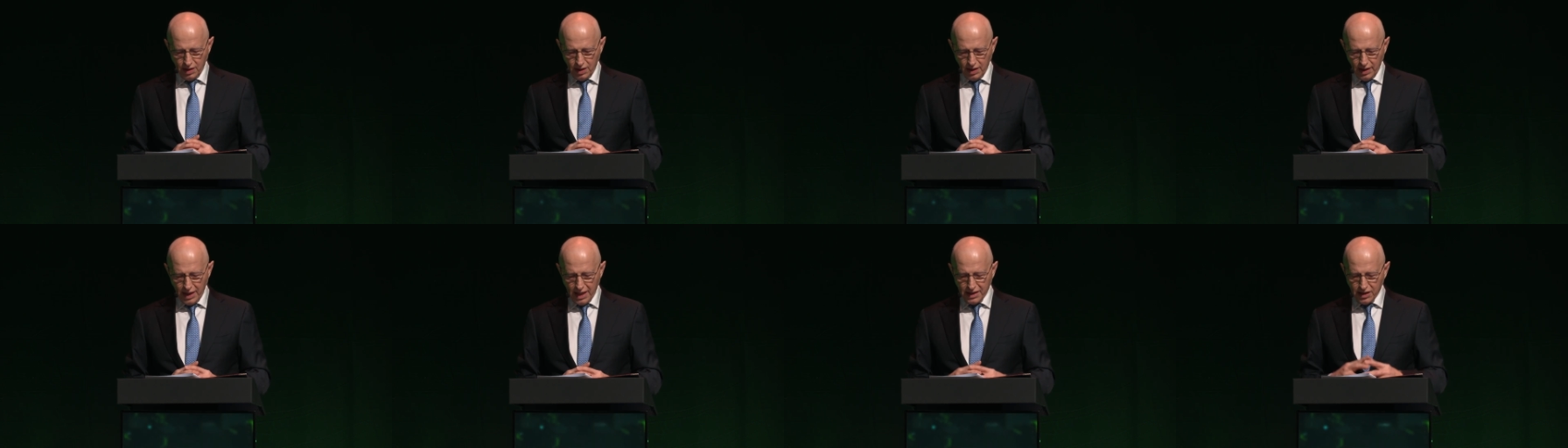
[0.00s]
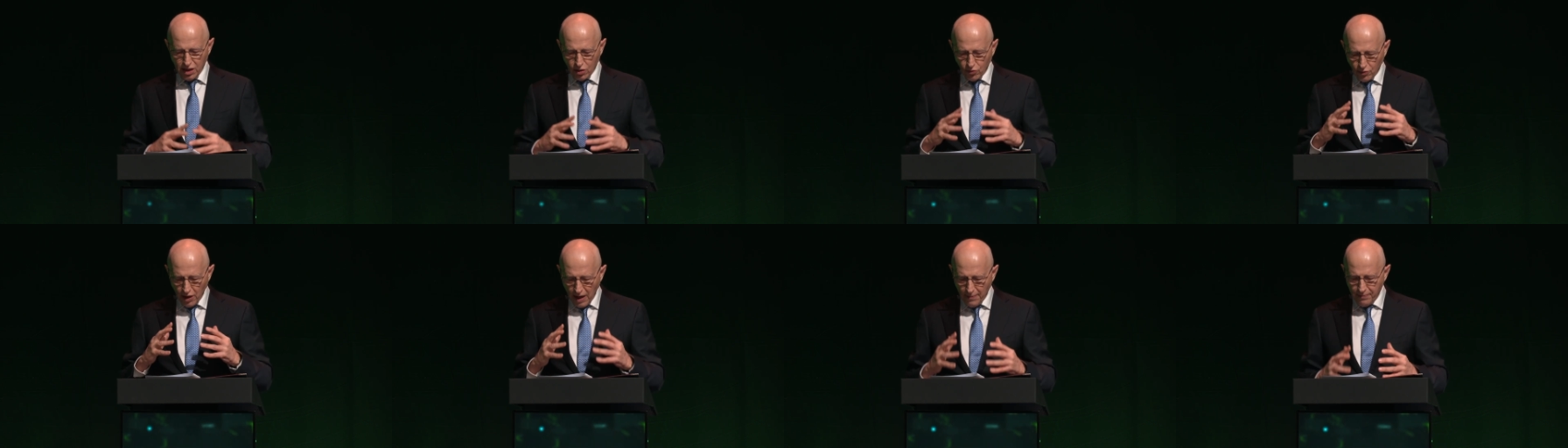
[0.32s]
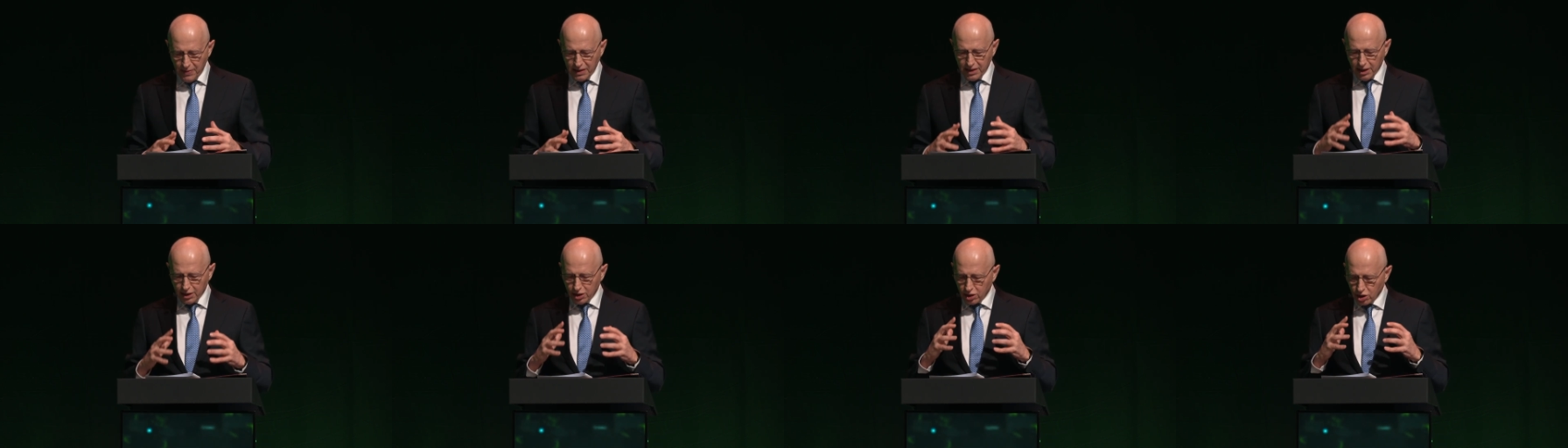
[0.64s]
and the
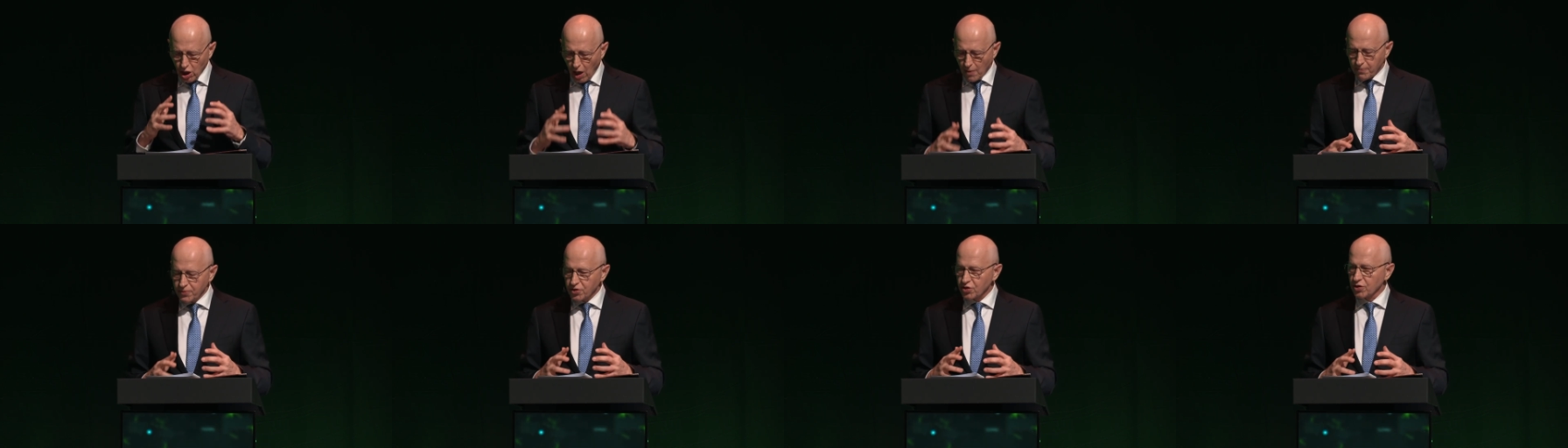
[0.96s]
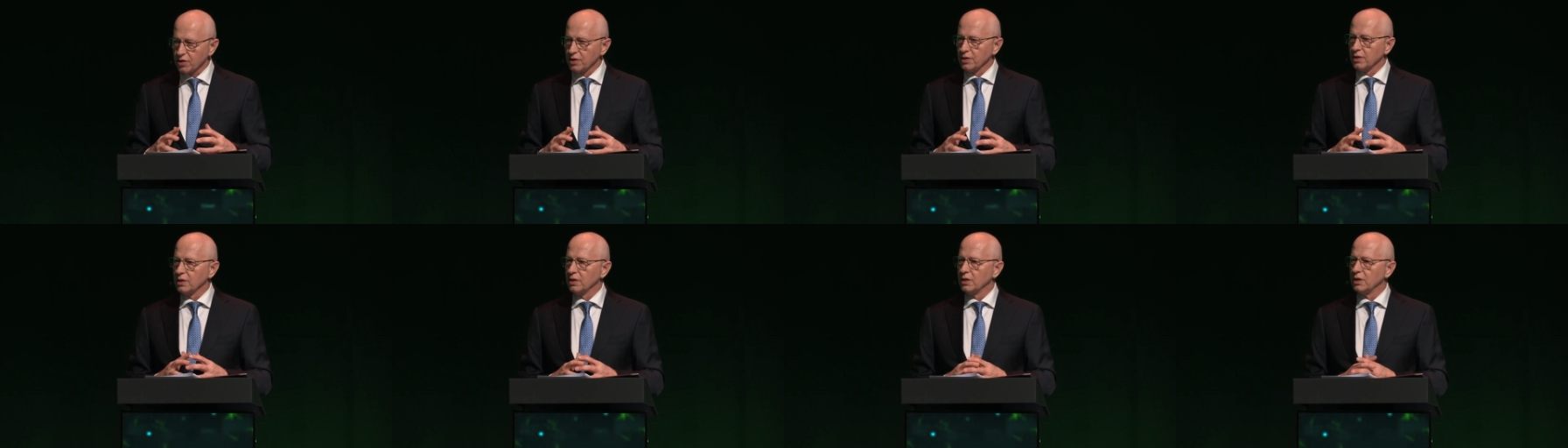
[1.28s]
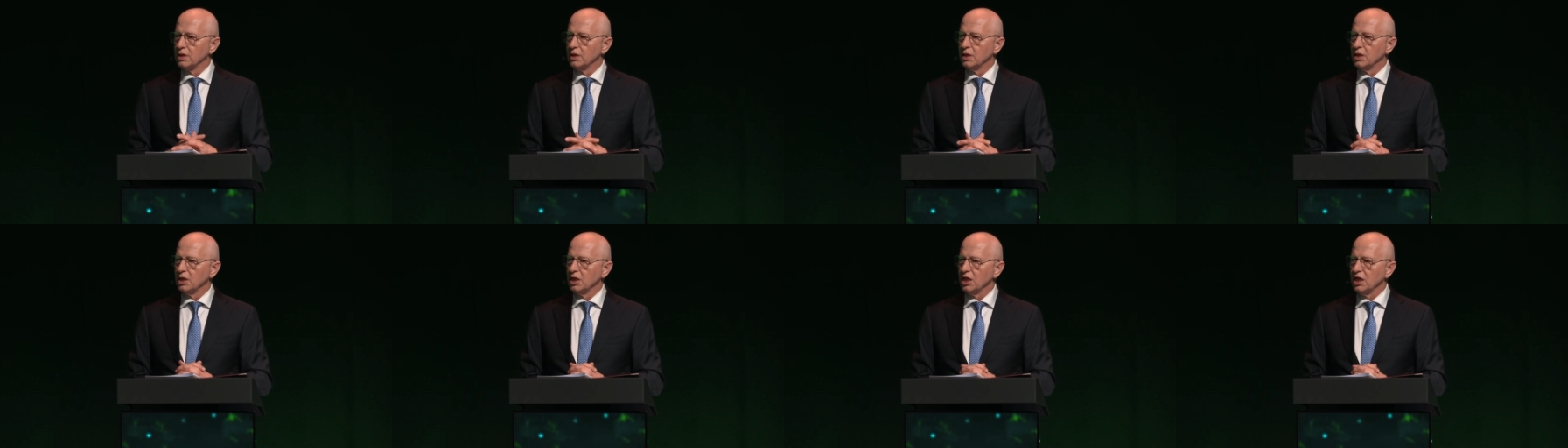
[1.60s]
rapid adoption
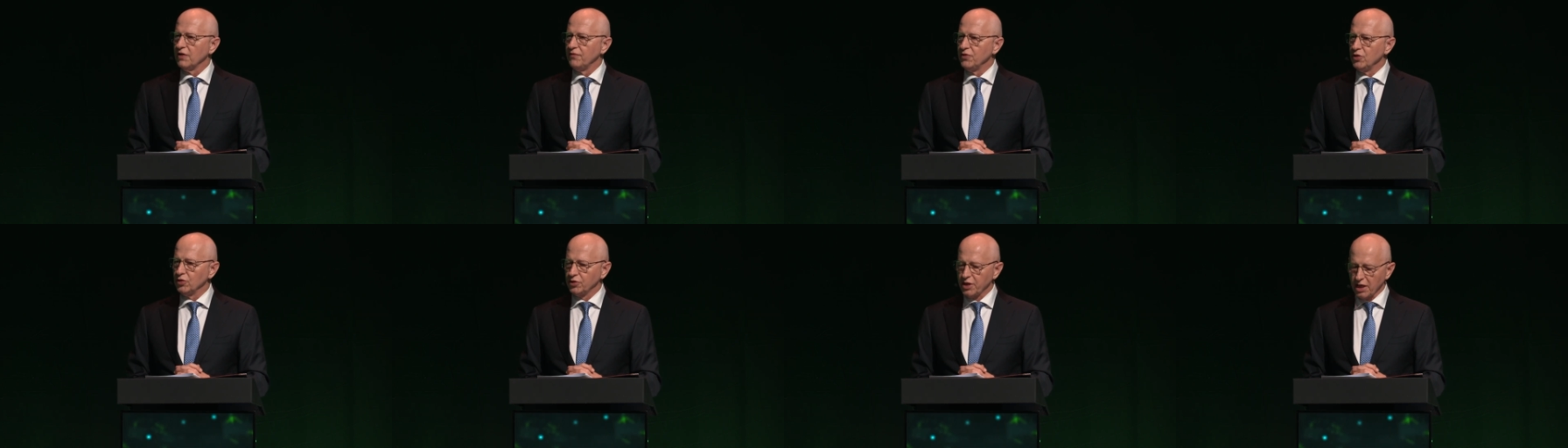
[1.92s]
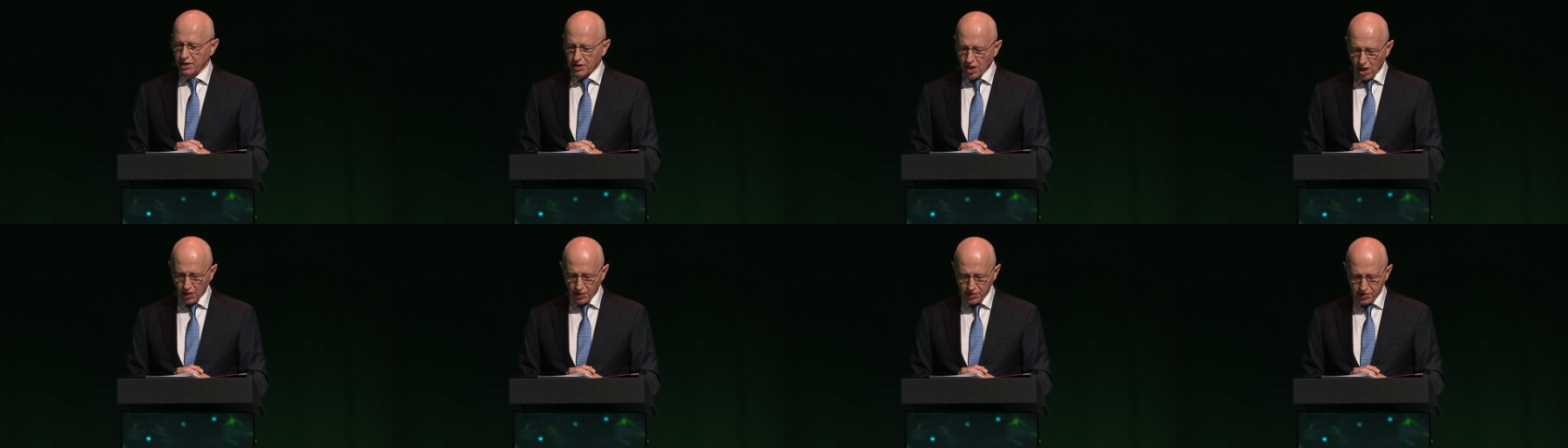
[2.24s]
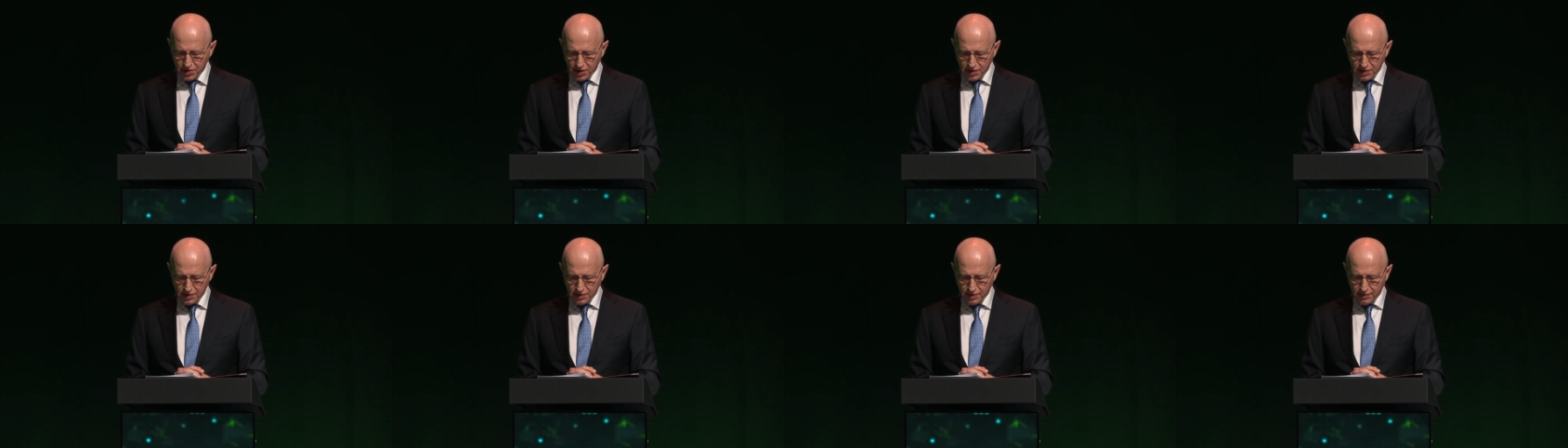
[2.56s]
of new
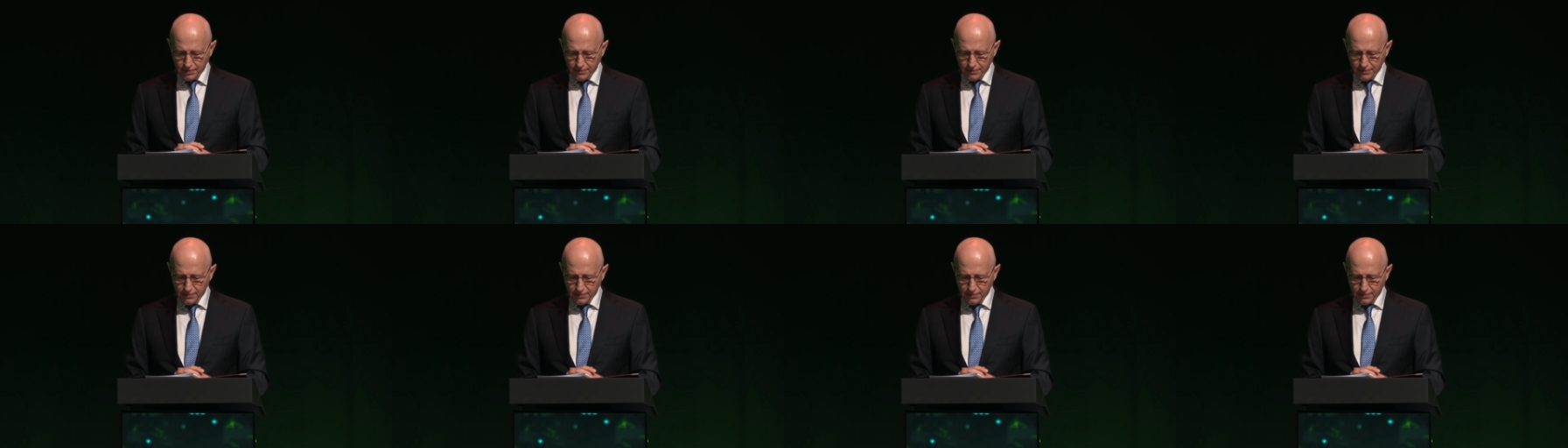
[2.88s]
technologies.